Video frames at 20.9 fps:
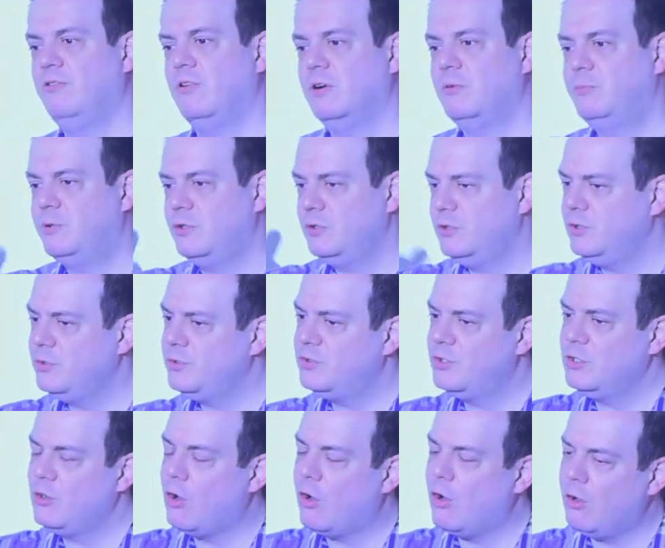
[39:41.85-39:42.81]
for
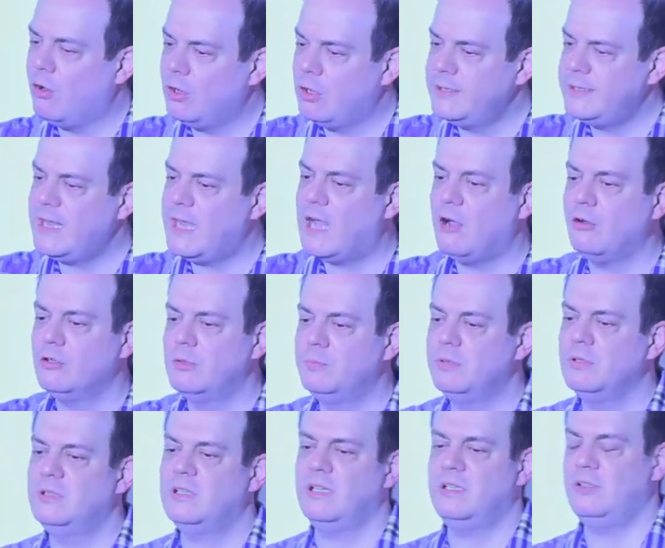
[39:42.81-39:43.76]
producing all the
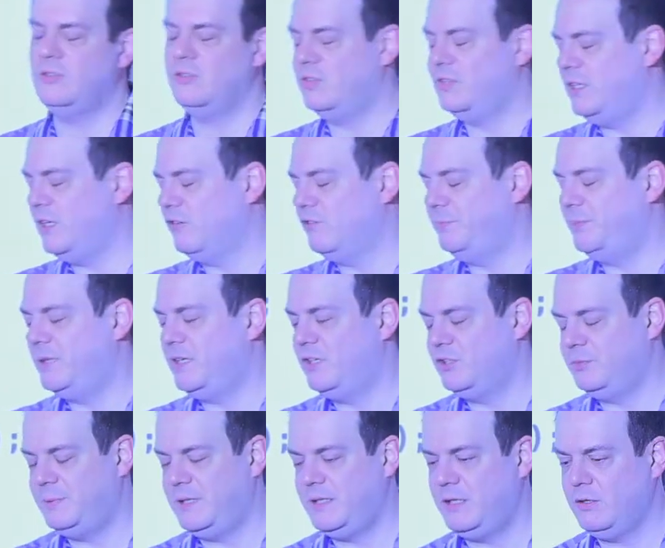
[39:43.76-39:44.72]
output that you see of
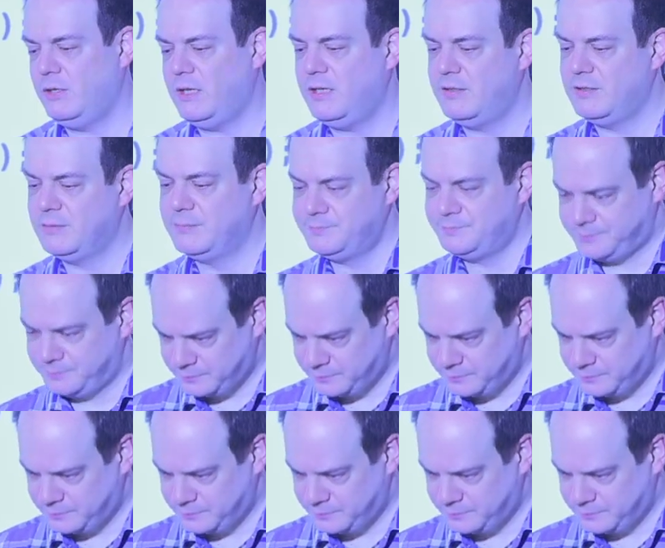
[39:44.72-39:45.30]
PHPUnit,